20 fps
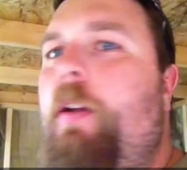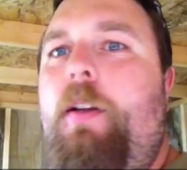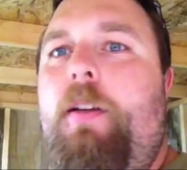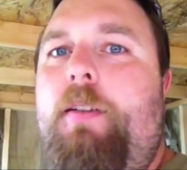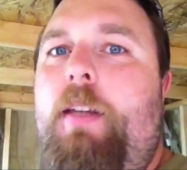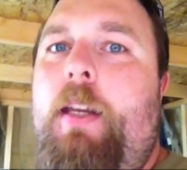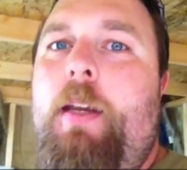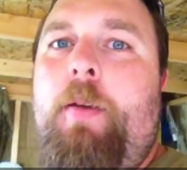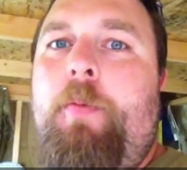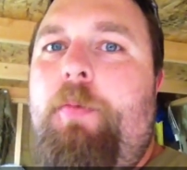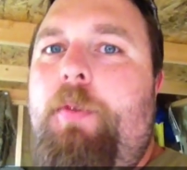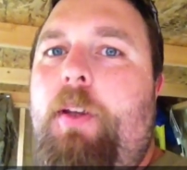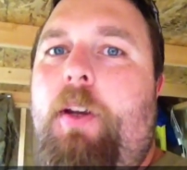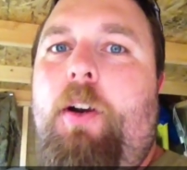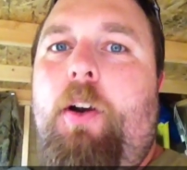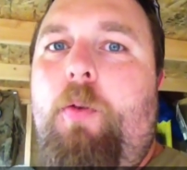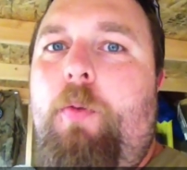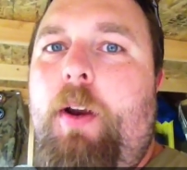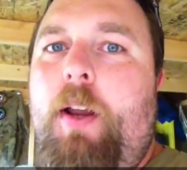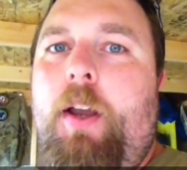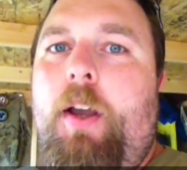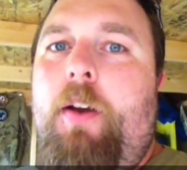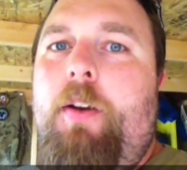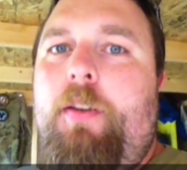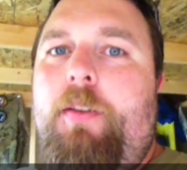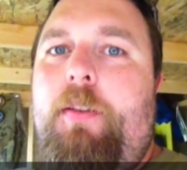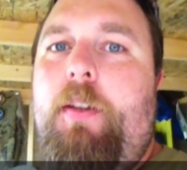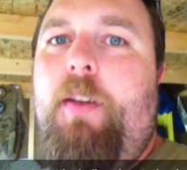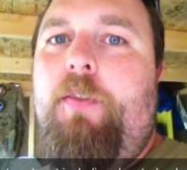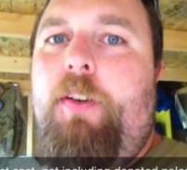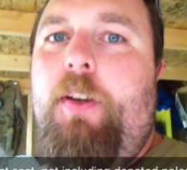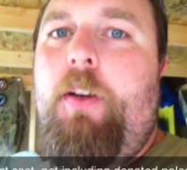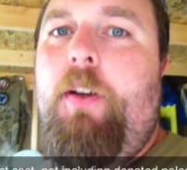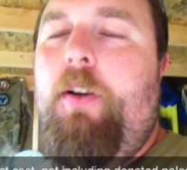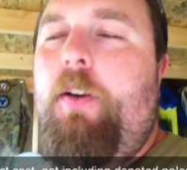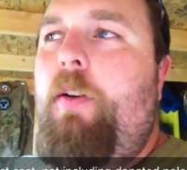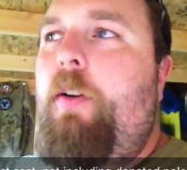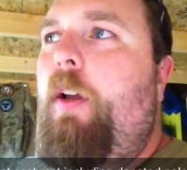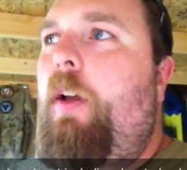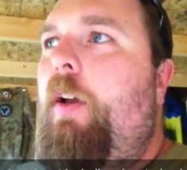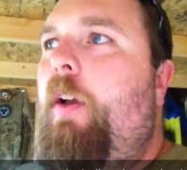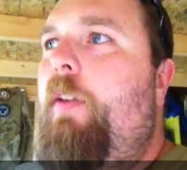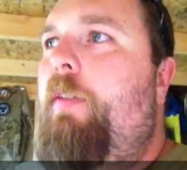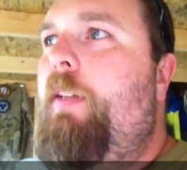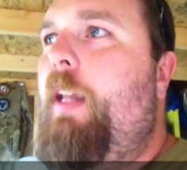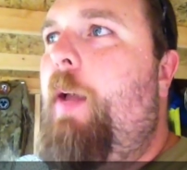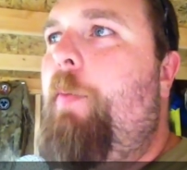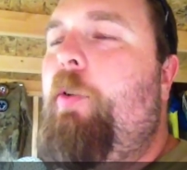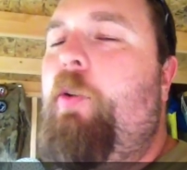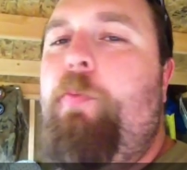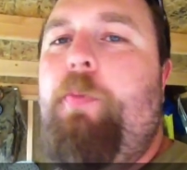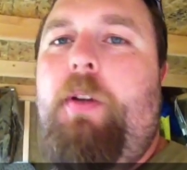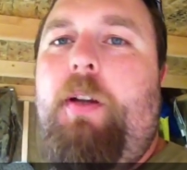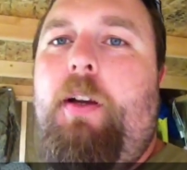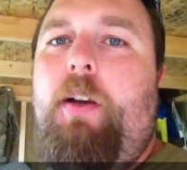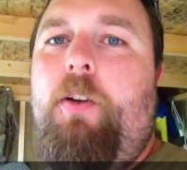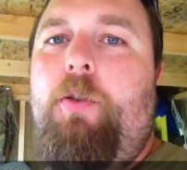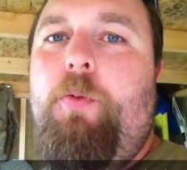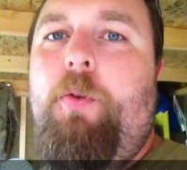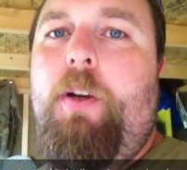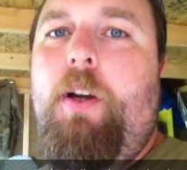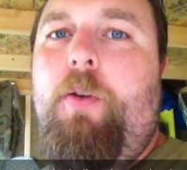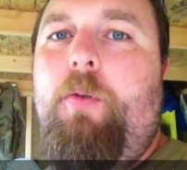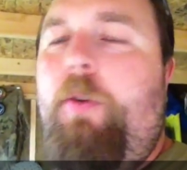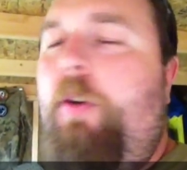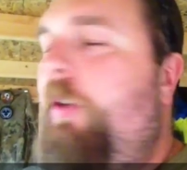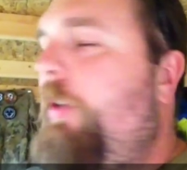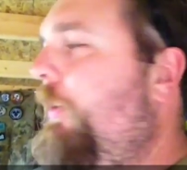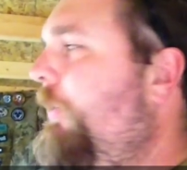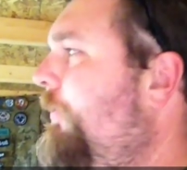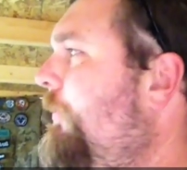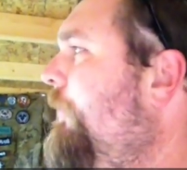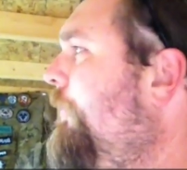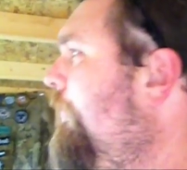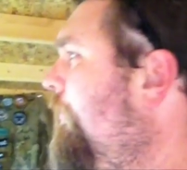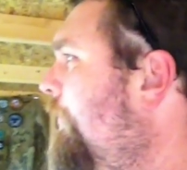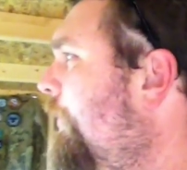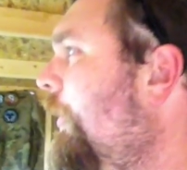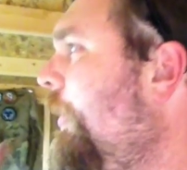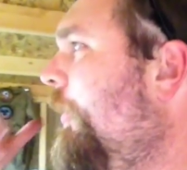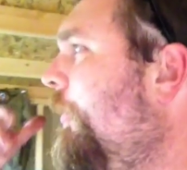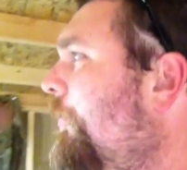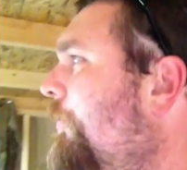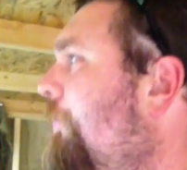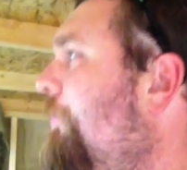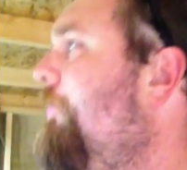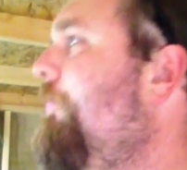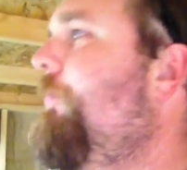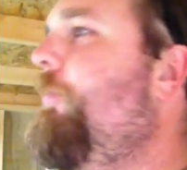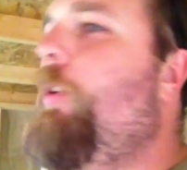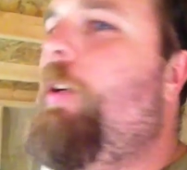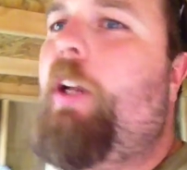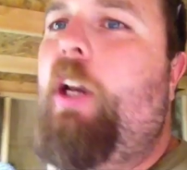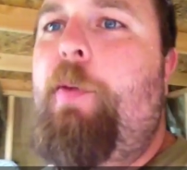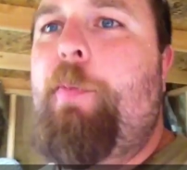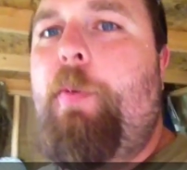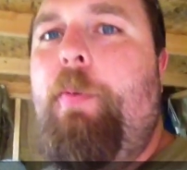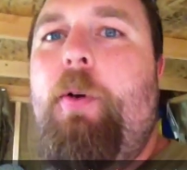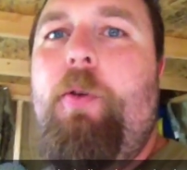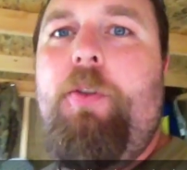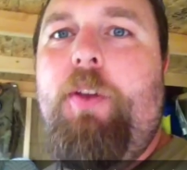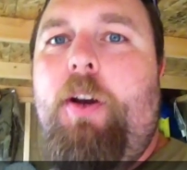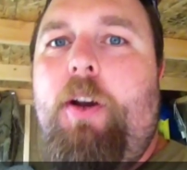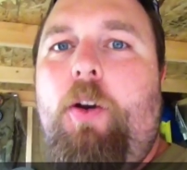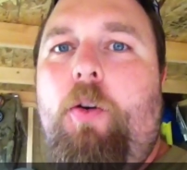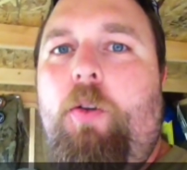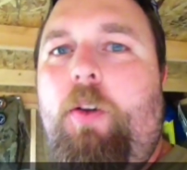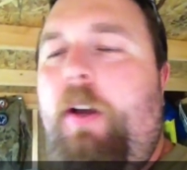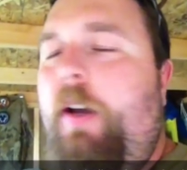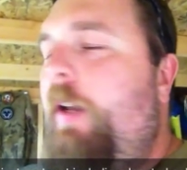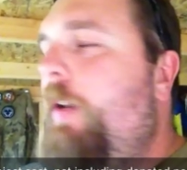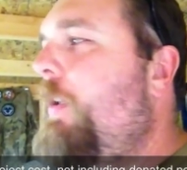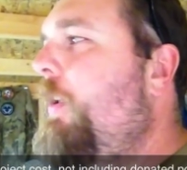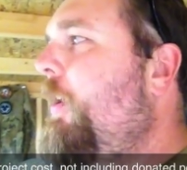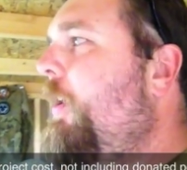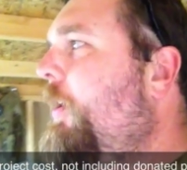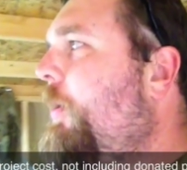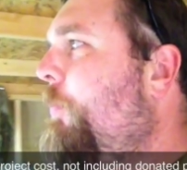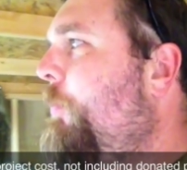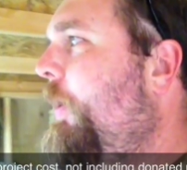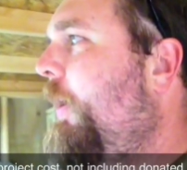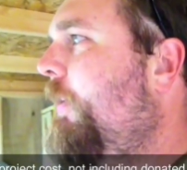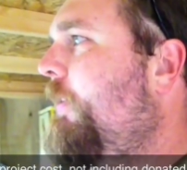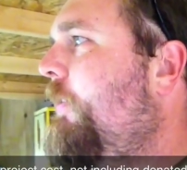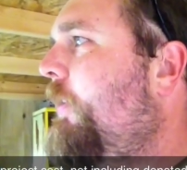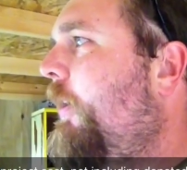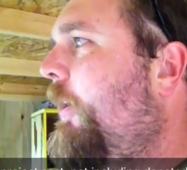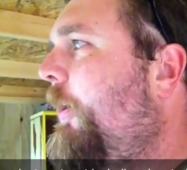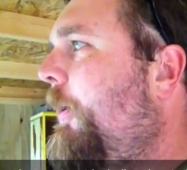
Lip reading: Teams that are around and stuff here, established players. We're not really, looking to promote that a whole lot. But